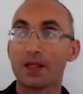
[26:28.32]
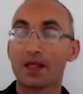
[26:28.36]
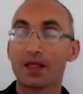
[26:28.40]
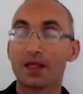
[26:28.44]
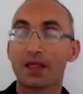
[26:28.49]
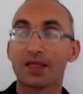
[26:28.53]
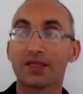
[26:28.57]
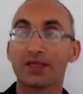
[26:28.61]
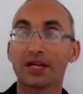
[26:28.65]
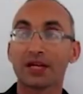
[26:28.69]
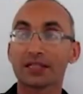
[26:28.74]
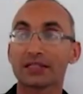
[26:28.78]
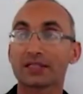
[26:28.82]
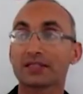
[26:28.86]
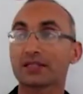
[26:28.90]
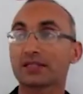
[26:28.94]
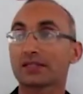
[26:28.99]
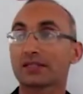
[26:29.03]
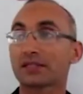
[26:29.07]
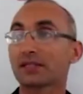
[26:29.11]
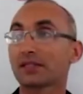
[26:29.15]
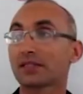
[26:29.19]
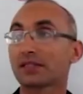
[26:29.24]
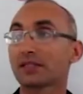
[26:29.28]
that
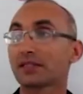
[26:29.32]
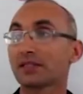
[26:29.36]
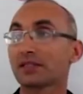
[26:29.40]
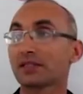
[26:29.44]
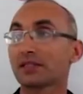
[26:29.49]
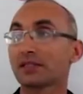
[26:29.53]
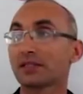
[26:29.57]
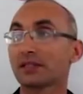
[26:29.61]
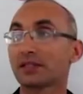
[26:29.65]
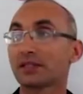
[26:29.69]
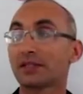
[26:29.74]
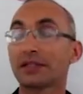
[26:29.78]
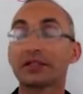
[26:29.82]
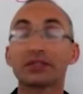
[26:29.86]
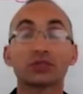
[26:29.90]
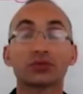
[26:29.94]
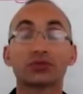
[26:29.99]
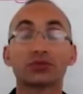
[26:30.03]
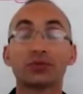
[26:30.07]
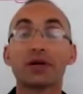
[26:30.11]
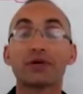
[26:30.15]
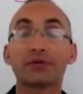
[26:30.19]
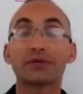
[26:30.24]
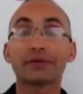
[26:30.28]

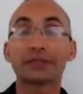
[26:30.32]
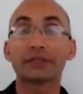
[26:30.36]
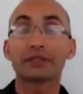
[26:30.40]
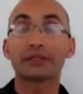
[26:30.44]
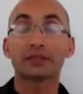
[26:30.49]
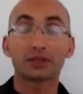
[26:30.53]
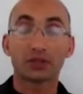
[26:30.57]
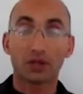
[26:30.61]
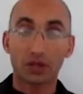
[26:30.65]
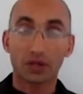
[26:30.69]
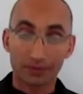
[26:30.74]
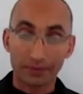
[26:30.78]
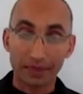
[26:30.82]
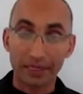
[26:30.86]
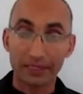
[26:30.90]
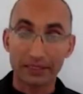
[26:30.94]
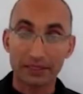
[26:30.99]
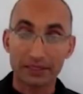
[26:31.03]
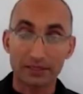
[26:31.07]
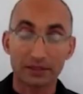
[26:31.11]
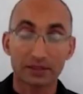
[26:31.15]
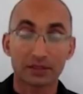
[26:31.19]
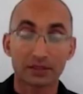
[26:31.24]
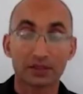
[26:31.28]
literary
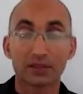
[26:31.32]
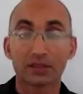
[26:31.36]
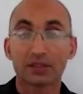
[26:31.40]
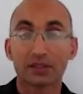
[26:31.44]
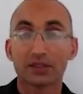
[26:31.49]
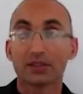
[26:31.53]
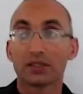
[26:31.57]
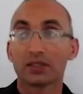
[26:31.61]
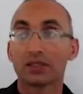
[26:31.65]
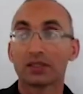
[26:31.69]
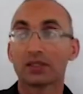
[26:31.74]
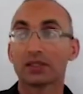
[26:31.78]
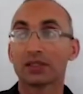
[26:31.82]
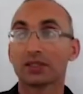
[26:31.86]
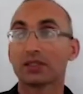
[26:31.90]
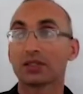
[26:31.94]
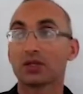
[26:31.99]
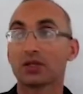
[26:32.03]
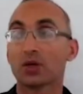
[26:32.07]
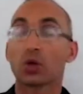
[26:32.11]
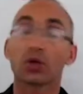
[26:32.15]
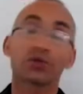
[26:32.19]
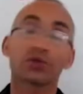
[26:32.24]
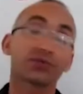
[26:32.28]
right
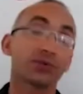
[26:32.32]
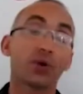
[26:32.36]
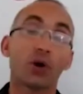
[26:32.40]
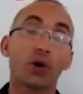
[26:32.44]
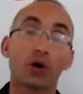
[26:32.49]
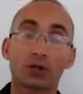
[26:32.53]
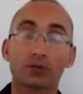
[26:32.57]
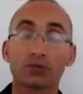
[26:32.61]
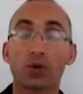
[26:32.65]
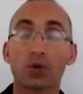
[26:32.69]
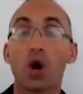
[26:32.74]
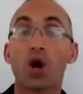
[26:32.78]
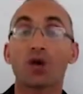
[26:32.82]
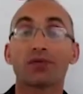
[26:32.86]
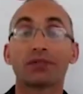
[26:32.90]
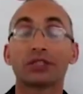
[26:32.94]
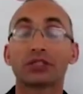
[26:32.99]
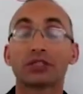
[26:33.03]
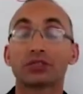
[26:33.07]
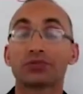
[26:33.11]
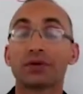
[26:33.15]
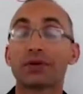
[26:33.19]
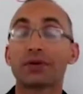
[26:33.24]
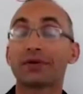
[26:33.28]
or form of
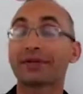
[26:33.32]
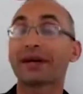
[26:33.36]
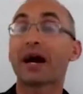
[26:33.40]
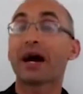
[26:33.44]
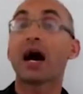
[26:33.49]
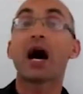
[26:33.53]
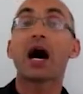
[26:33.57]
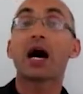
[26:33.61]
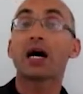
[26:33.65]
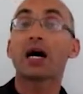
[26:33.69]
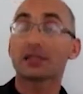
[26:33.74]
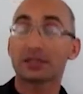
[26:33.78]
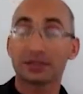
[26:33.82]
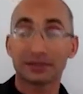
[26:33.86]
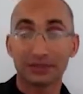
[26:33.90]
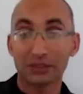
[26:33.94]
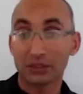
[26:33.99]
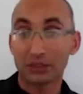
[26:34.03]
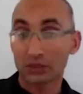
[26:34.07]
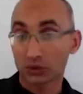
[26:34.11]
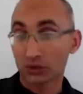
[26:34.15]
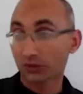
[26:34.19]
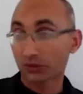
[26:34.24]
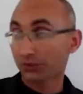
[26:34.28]
literary art.
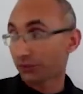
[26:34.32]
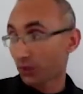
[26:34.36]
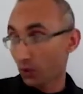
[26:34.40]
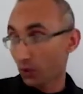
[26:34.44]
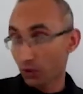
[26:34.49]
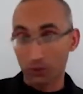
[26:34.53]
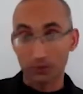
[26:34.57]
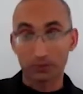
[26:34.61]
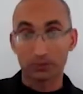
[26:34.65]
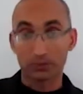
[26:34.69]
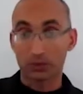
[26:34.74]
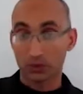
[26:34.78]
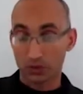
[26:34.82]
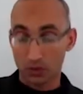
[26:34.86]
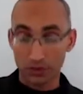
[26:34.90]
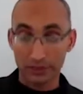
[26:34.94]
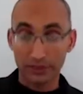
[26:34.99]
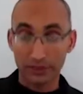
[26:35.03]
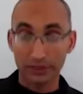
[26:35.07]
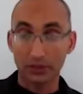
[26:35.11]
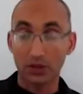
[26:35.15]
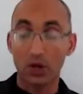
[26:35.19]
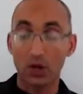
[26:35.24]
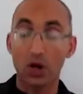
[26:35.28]
It's a form,
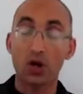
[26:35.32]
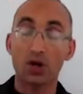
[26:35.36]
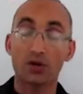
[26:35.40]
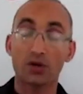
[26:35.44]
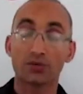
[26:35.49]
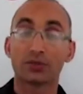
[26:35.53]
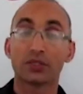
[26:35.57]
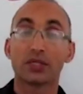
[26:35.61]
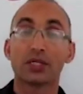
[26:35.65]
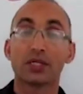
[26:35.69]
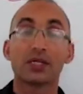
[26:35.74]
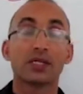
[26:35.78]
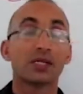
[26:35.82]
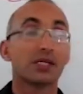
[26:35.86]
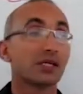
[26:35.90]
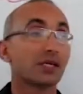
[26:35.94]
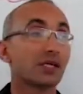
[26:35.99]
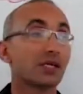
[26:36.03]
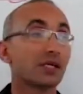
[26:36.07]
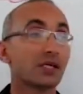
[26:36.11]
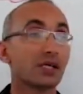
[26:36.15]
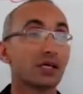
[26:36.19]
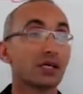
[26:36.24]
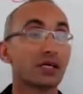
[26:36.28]
okay, of
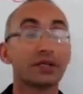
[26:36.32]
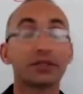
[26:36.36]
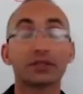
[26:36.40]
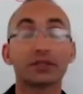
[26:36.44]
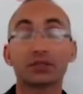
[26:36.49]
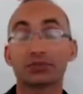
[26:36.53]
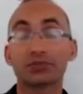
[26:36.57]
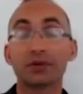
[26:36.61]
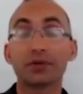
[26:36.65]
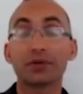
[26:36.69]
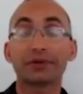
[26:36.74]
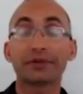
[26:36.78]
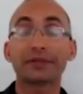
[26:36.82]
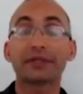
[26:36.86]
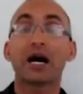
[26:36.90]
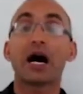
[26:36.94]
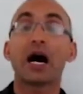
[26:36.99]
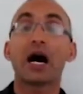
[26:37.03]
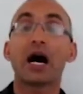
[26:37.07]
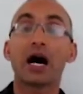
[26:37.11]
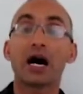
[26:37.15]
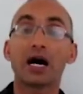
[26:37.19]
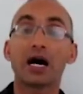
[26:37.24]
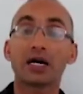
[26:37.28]
literary
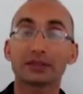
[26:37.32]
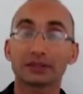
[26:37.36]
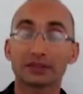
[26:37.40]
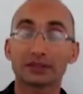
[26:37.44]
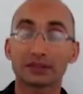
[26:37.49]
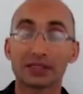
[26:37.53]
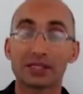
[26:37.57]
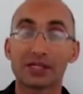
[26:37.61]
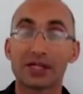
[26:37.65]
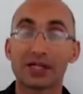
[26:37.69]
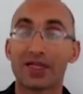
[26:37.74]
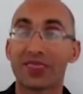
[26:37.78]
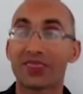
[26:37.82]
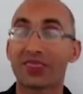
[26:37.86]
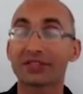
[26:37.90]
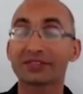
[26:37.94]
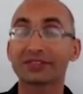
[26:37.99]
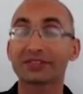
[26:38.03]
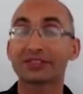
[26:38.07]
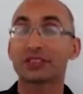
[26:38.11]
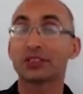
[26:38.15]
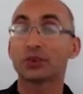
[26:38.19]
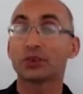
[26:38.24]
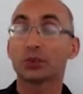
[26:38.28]
art
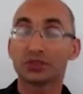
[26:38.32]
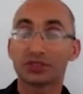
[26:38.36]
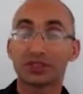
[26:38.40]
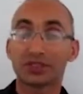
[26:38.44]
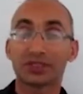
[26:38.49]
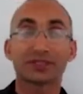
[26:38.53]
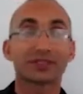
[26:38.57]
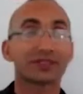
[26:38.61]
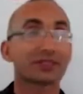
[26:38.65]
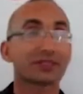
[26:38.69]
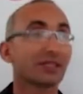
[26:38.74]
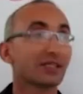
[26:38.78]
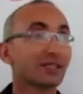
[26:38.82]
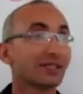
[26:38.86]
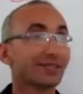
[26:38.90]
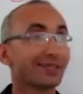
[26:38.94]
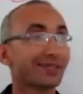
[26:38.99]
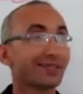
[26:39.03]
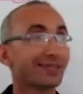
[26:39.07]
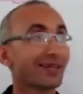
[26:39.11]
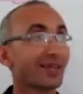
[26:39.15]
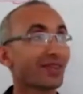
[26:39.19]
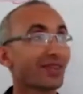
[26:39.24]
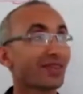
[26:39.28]
that uses
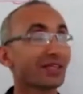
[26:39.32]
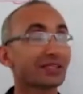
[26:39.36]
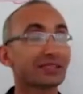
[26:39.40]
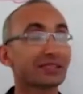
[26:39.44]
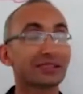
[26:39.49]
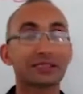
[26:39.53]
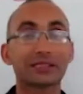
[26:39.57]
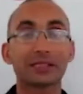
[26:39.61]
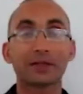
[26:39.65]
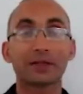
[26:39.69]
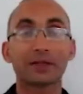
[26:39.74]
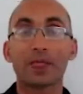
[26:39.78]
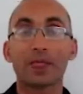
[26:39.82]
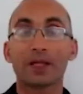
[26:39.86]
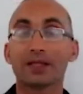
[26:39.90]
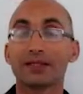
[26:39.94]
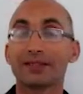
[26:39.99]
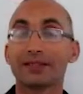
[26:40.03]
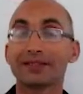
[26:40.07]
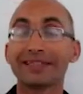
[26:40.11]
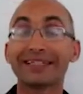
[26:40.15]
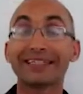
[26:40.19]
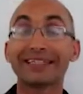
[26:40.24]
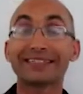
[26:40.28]
that
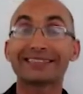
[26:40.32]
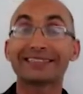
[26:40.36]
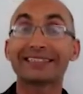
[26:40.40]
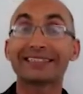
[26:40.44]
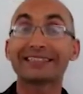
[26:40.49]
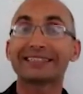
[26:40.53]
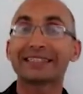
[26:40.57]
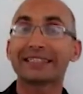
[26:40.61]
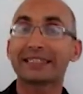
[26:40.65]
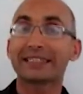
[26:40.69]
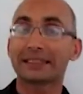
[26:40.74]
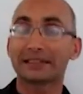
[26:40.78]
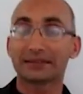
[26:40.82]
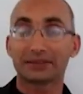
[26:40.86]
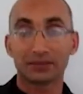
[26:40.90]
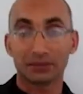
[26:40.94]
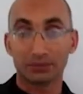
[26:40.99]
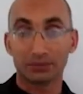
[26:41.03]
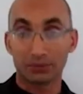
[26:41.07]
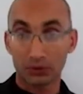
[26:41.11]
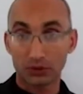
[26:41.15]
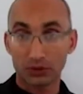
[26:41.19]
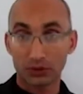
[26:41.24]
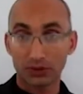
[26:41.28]

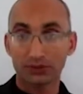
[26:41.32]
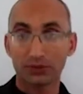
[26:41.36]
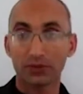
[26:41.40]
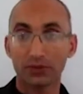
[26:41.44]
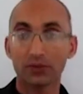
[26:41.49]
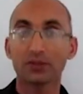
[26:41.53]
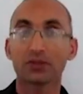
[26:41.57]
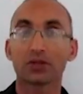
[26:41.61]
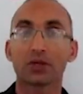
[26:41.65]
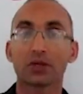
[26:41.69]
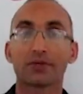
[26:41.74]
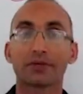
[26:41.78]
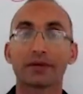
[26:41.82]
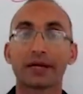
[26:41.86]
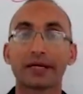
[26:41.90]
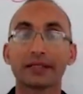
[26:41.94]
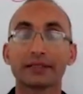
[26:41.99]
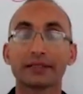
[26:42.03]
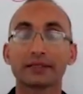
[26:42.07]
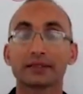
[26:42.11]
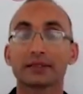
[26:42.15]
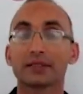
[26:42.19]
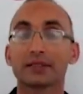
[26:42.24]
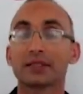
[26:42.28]
aesthetic, beautiful,
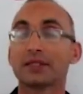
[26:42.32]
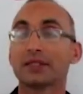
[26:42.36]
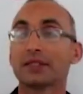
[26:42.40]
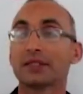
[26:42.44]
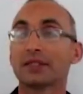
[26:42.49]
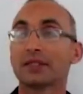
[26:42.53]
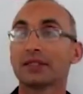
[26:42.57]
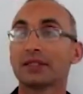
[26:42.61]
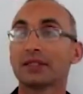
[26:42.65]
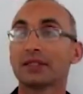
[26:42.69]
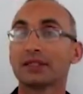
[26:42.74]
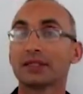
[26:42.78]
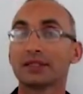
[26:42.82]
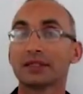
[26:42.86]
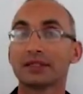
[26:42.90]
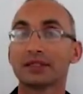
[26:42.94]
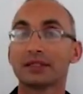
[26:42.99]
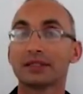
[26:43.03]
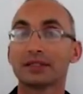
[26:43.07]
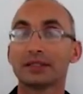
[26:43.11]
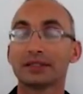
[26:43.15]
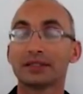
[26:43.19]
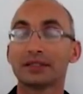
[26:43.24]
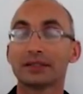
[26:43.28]
right,
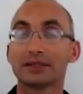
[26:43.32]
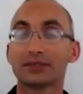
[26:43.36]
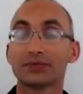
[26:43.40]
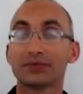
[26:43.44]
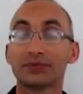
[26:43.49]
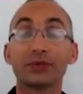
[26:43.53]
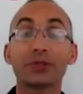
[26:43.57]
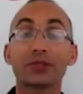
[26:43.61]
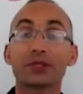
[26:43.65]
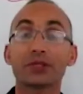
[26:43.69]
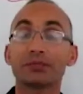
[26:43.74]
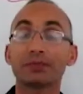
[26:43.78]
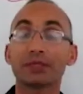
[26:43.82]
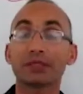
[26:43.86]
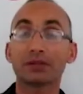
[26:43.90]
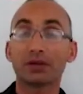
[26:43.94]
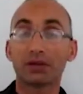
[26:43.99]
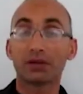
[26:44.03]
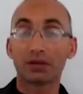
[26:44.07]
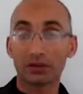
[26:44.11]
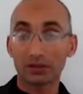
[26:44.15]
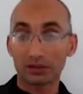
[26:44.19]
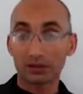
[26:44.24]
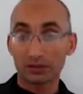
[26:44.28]

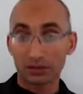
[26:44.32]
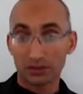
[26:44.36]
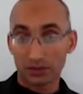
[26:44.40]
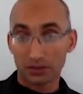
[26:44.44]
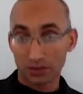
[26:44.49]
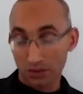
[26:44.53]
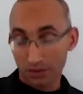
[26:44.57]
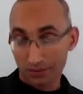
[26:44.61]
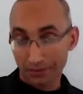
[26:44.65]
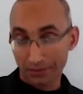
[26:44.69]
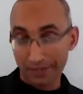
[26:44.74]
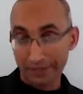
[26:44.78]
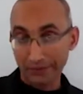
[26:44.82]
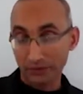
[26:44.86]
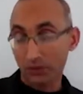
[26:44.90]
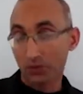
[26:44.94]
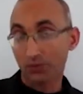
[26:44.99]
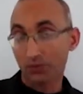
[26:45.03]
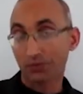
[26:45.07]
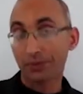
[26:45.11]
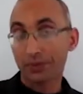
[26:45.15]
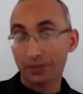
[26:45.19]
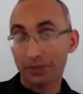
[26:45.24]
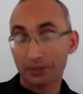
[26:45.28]
rhythmical, right,
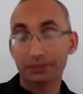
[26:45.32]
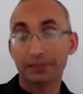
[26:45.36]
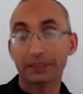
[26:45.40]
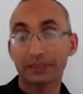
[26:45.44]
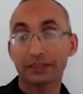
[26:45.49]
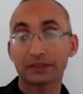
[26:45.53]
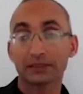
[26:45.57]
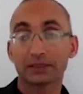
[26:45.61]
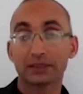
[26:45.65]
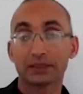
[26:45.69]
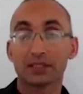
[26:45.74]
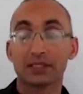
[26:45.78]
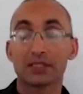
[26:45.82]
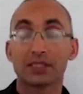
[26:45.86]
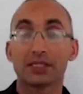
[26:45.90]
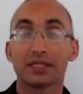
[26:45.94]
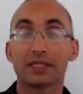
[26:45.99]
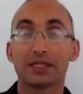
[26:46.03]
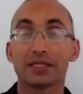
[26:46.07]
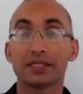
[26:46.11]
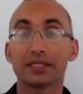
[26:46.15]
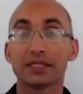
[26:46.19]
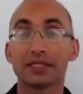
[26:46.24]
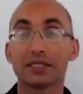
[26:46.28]
or rhythmic,
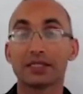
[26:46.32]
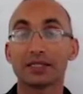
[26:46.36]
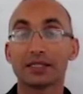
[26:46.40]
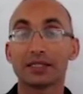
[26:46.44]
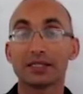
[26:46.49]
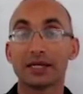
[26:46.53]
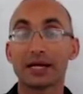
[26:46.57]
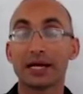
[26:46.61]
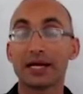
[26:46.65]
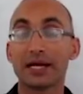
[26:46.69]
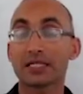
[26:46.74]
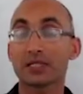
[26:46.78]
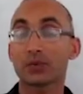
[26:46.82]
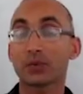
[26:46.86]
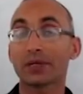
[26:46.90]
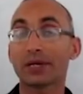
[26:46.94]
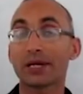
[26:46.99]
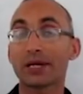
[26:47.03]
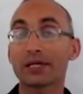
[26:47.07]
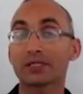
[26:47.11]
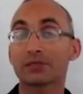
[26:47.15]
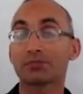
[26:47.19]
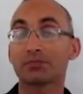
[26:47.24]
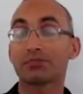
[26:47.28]
as well
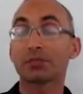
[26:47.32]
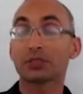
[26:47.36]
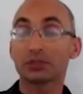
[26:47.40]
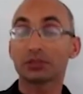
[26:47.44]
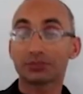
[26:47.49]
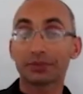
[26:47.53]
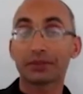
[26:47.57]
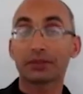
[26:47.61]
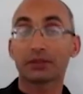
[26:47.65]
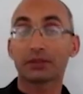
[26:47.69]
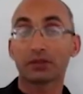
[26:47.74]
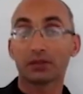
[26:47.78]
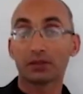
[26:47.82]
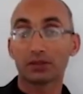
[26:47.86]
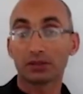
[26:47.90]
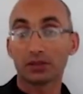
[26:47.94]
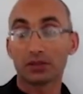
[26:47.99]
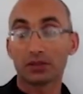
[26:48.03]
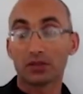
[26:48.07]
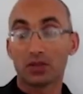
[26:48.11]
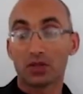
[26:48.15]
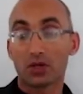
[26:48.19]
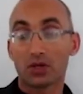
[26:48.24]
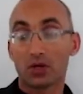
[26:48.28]
as metrical,
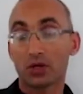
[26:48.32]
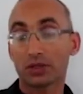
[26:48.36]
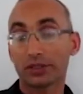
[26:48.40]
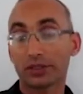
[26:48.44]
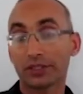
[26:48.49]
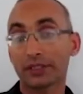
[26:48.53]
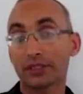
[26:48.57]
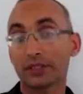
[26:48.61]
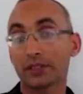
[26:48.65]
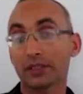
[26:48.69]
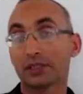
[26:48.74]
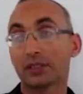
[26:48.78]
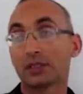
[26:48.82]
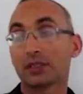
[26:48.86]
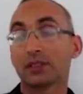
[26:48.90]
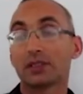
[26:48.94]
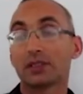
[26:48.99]
okay,